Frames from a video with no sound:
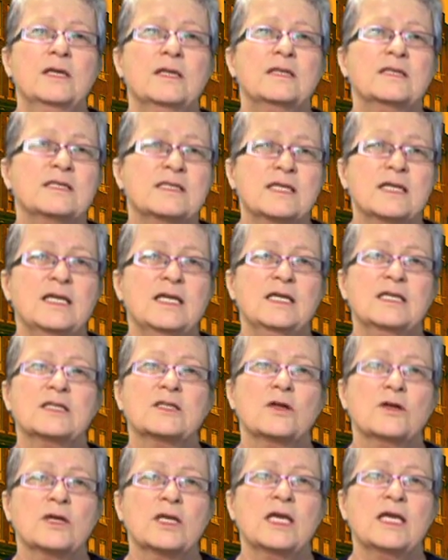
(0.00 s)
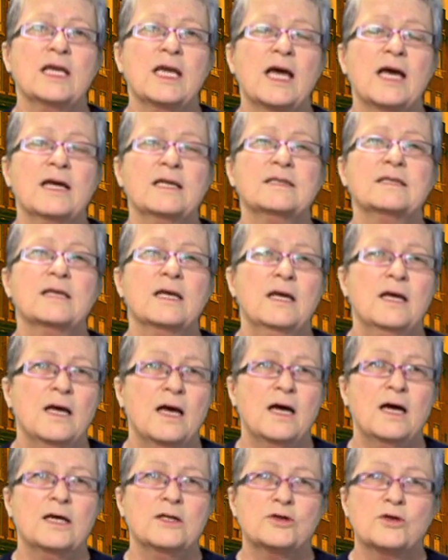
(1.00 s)
The city is looking at
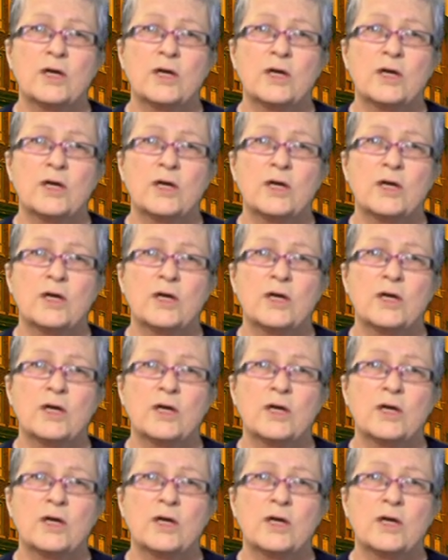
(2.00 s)
uh,